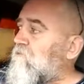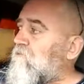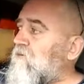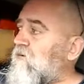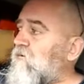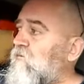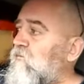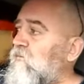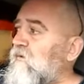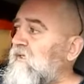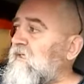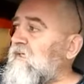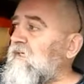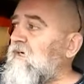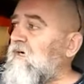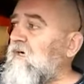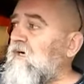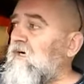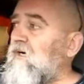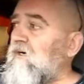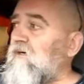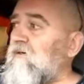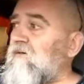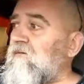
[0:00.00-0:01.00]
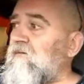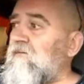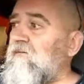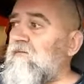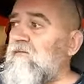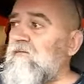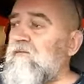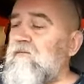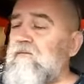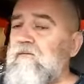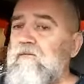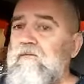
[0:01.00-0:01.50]
but we are,
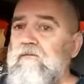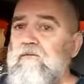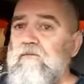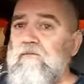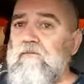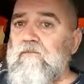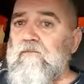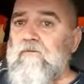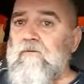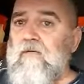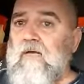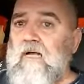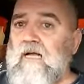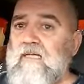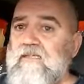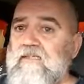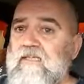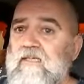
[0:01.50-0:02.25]
I